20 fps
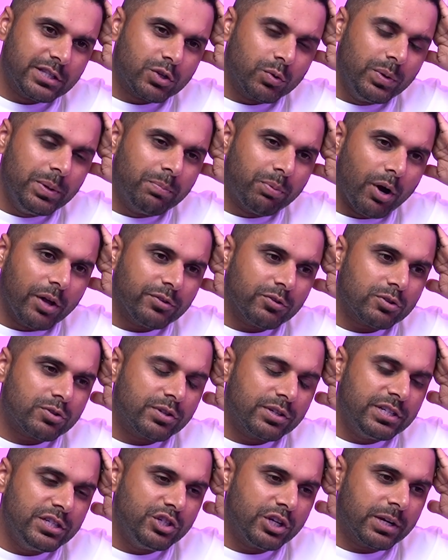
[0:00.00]
so we brought those
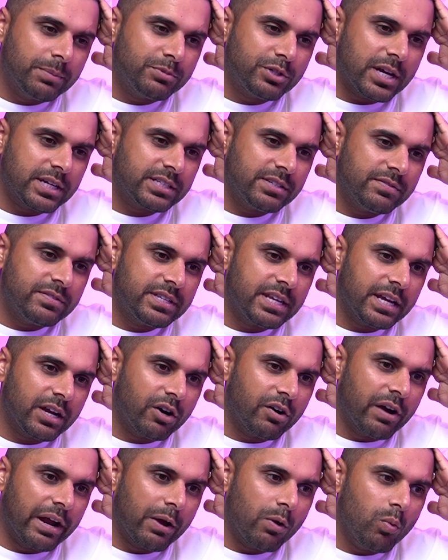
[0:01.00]
strategic objectives and saying,
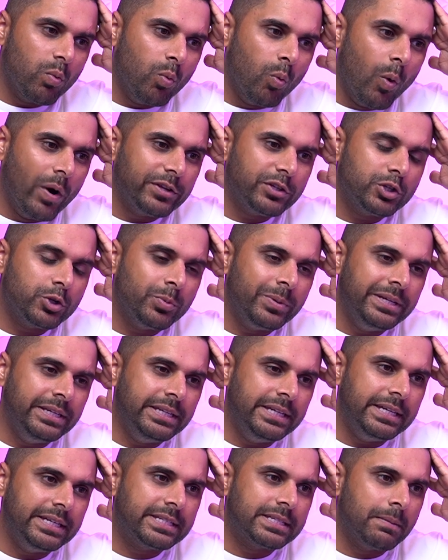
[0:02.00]
all right, what do we
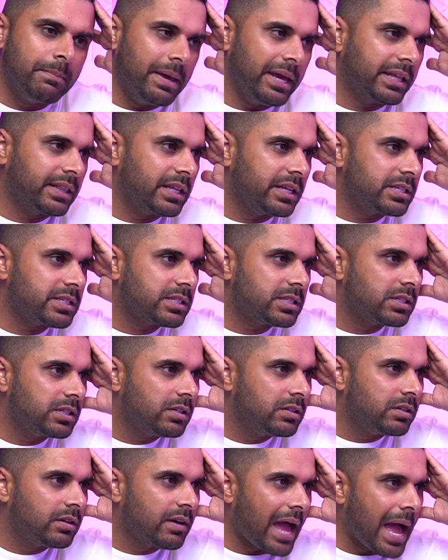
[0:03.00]
need to make this
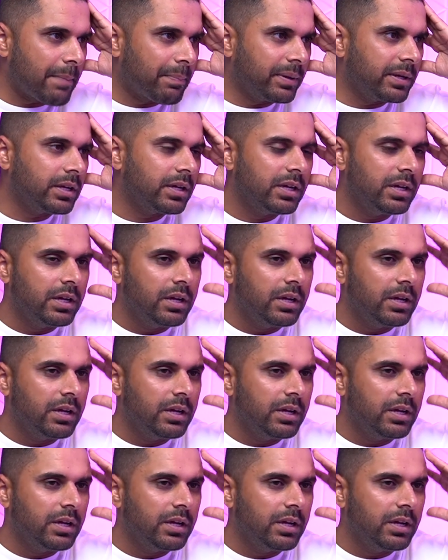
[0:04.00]
happen?